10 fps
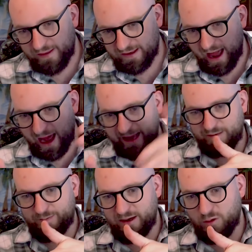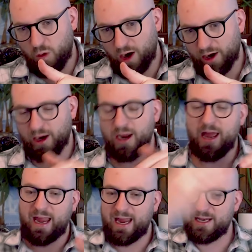high-speed water
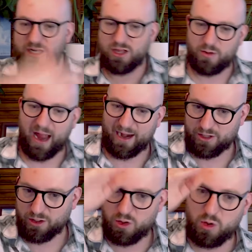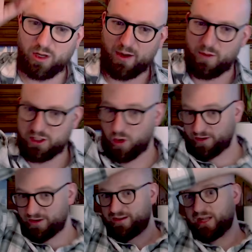into the reactor coolant, which
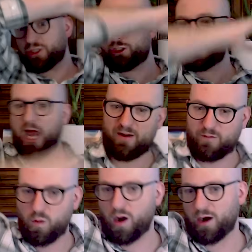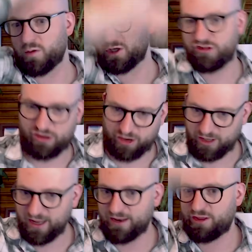causes a jet of water which
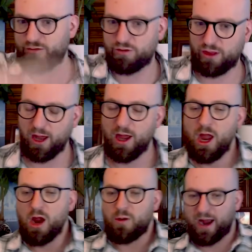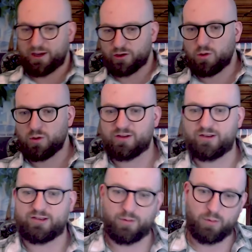circulates through the reactor coolant
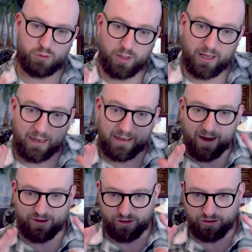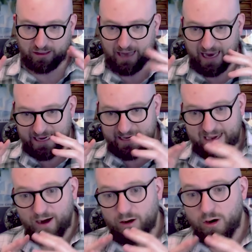system, which really allowed us to use a lot
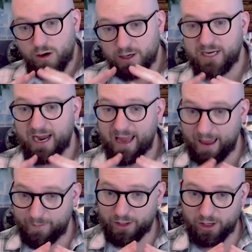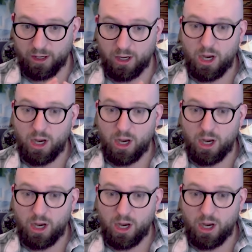narrower diameter